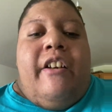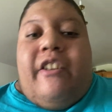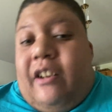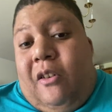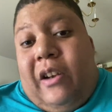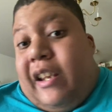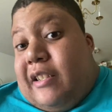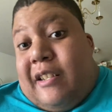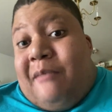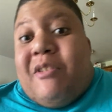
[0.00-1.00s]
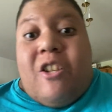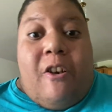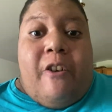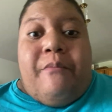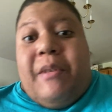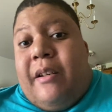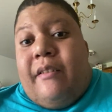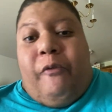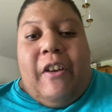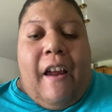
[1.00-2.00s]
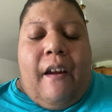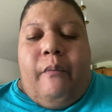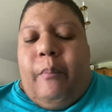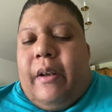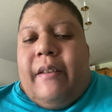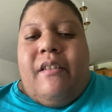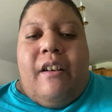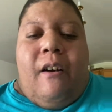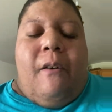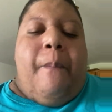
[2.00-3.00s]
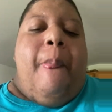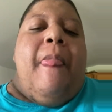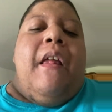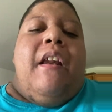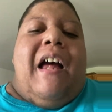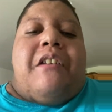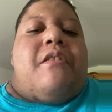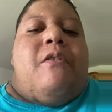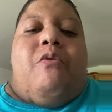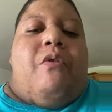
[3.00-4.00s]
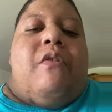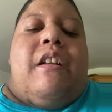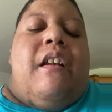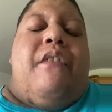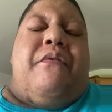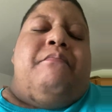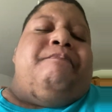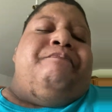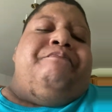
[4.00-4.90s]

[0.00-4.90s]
You know, some scarred me for life, but, you know, I still grown to love them.